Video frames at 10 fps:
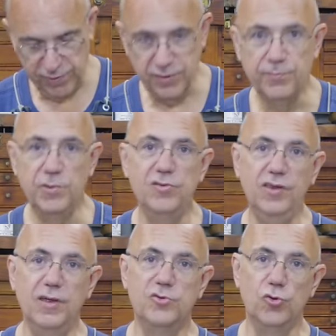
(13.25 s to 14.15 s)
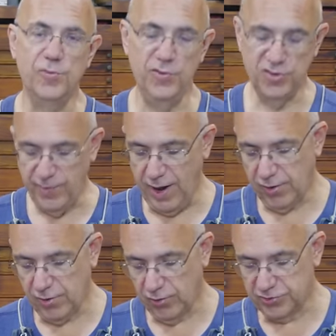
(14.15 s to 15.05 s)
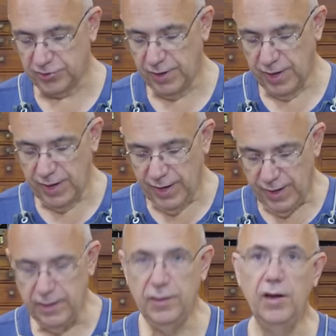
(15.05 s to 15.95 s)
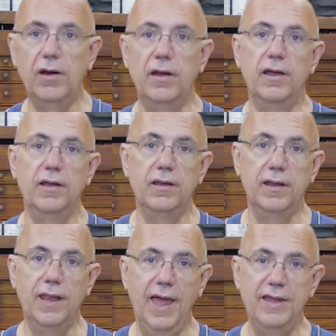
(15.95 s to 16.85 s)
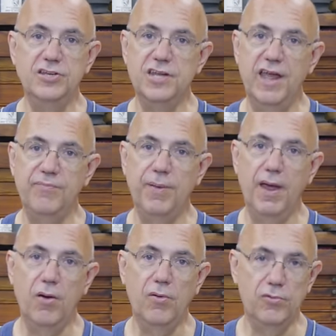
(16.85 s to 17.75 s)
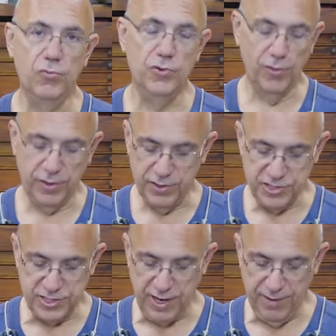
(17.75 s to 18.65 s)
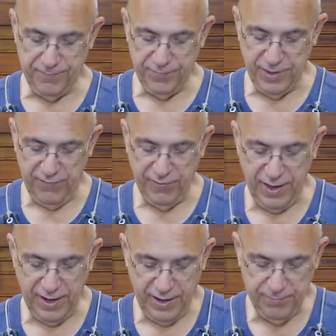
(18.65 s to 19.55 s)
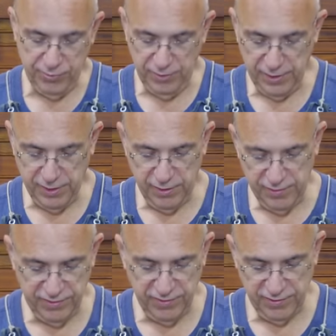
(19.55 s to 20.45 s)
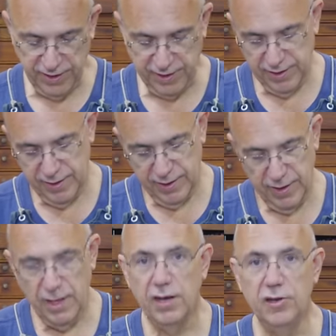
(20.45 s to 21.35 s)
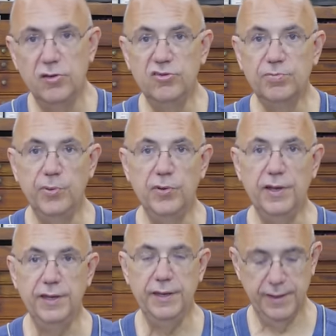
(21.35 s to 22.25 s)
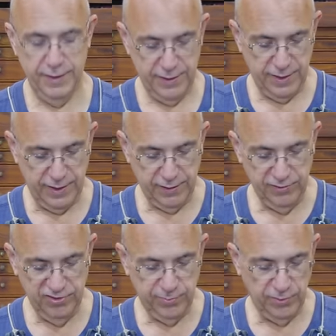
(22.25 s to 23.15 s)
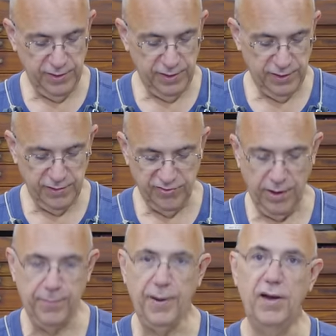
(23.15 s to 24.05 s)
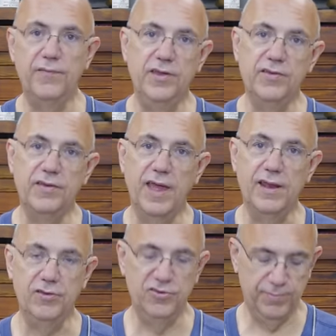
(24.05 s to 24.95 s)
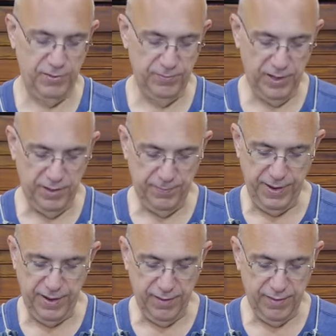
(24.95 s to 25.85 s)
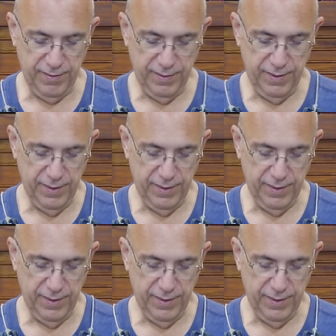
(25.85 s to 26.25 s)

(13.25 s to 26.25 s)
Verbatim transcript: for the museum, Georgia Museum of Agriculture. In their uh, line shaft powered woodworking shop, they've got a pulley here. This is a loose pulley, uh, loose pulley, and there's a pair of these, a tight loose uh, pair.